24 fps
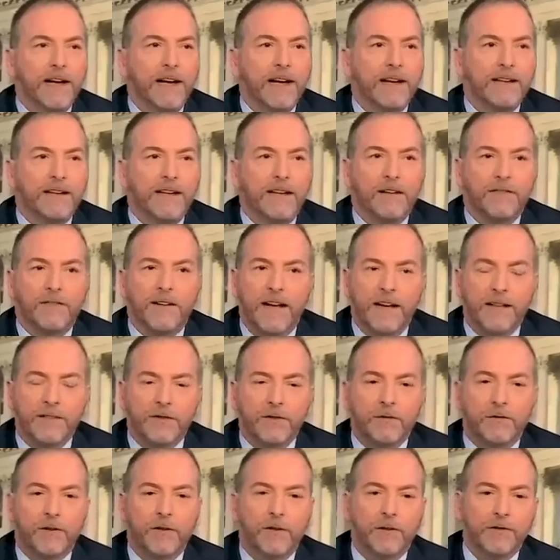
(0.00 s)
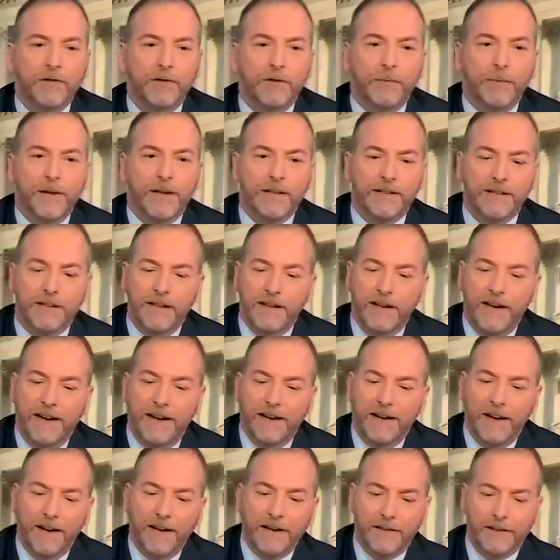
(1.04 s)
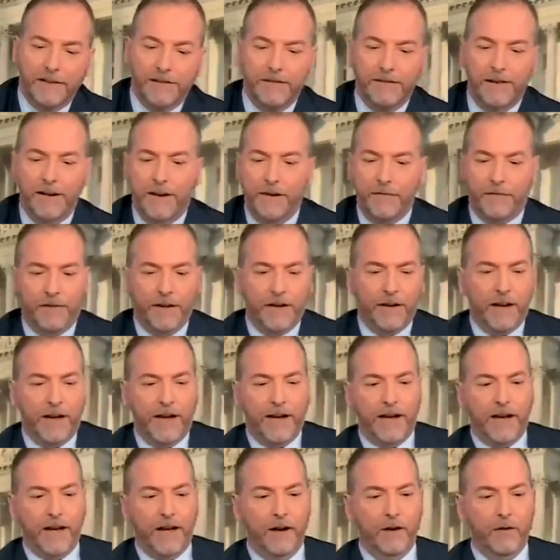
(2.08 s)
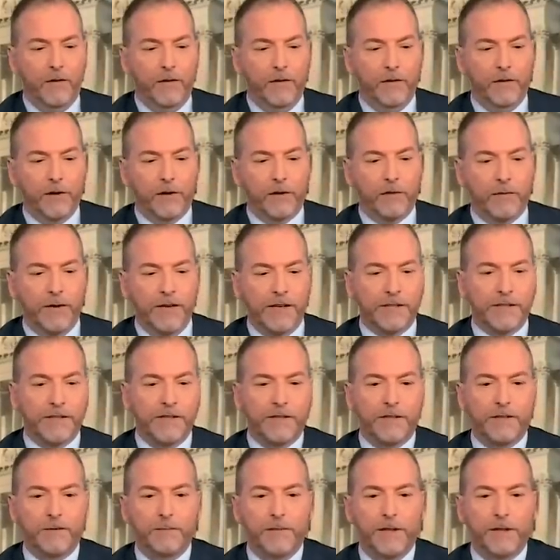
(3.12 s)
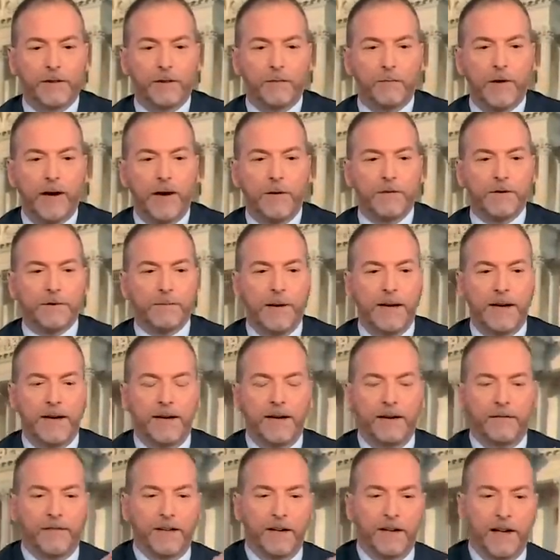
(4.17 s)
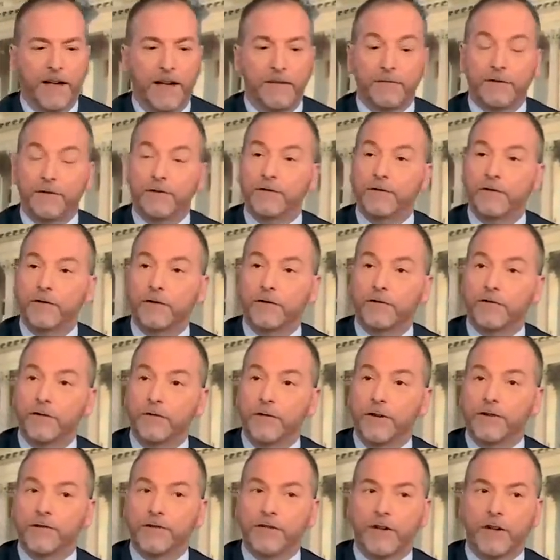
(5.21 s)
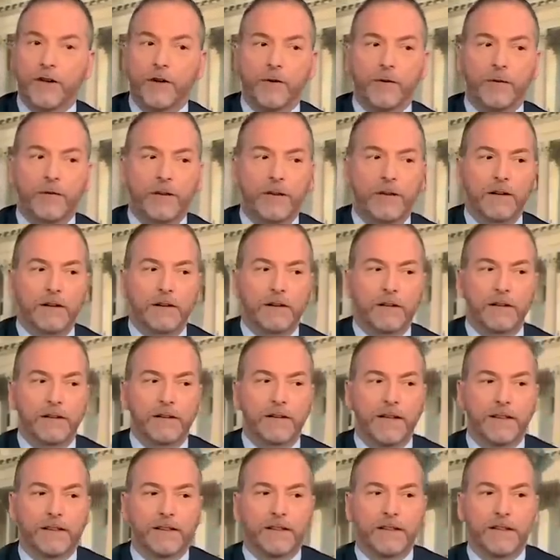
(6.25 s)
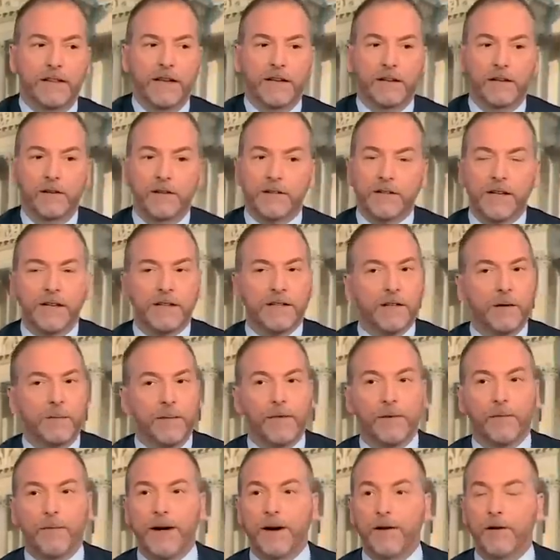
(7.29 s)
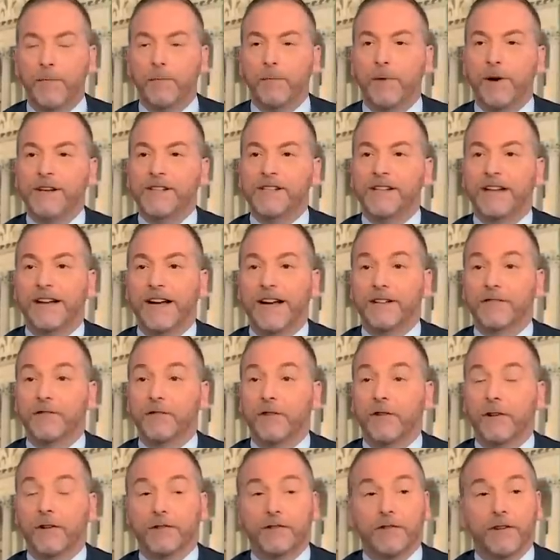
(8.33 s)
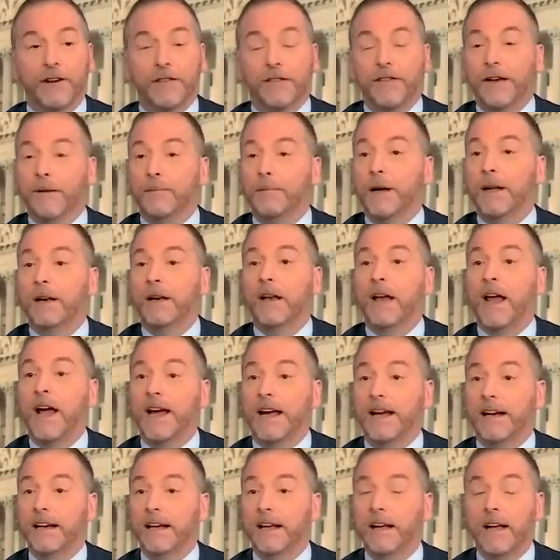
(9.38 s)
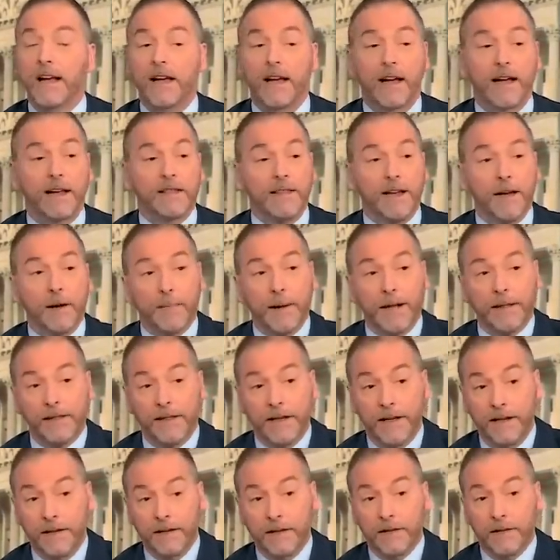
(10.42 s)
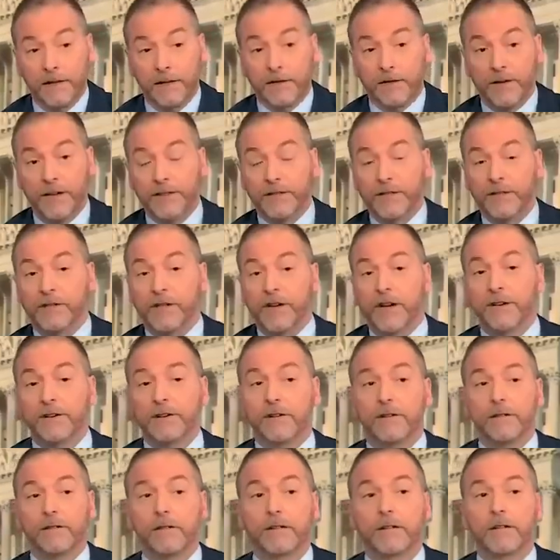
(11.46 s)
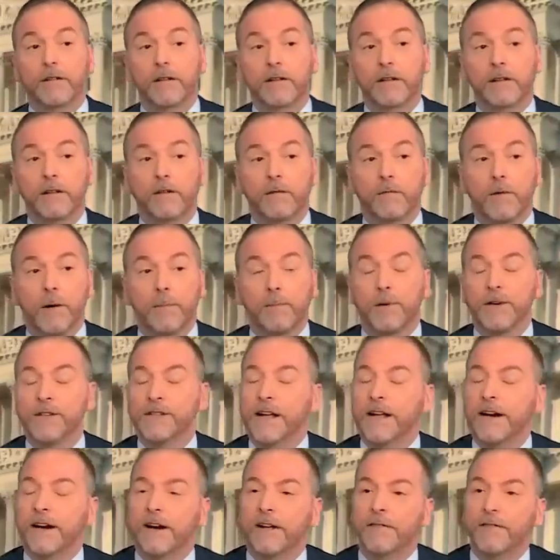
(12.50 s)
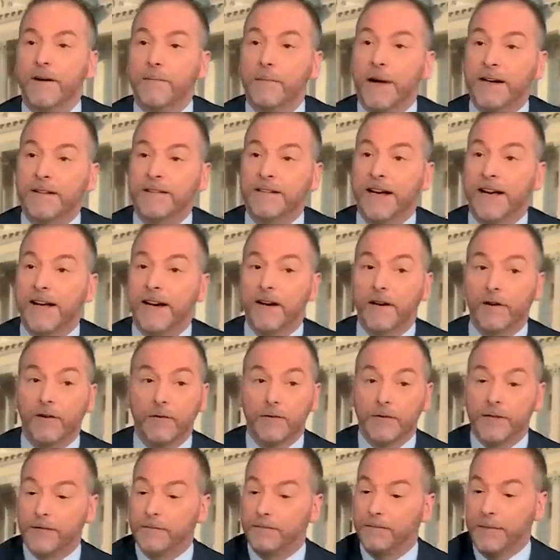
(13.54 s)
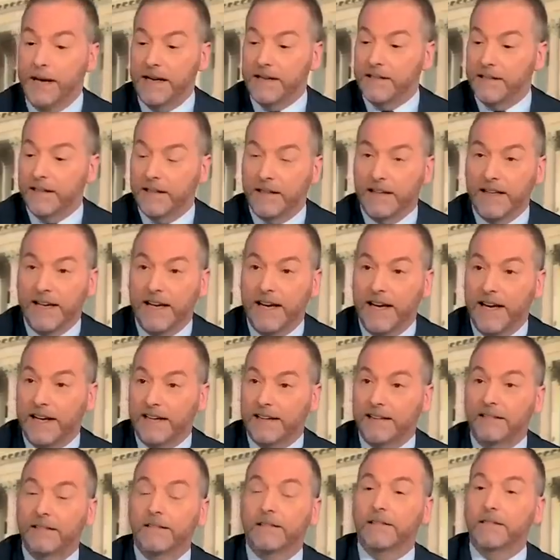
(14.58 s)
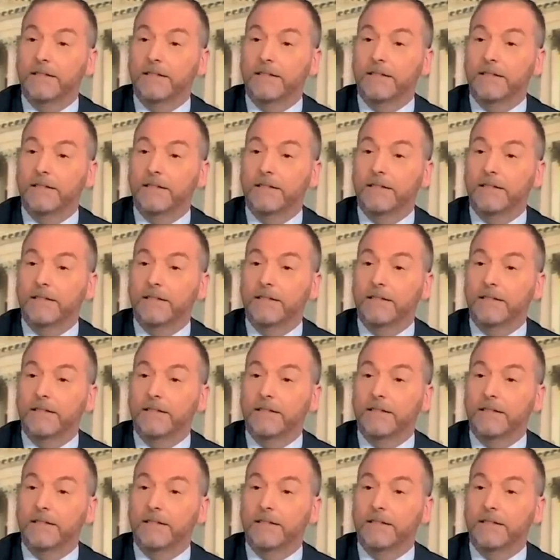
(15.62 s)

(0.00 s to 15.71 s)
the idea of cancel culture because it, I, I, I feel like the criticism that the right was making of the left two years ago that it looks like some on the right are embracing cancel culture. I think Bud Light. I think about the, the transgender representative in Montana who was basically kicked,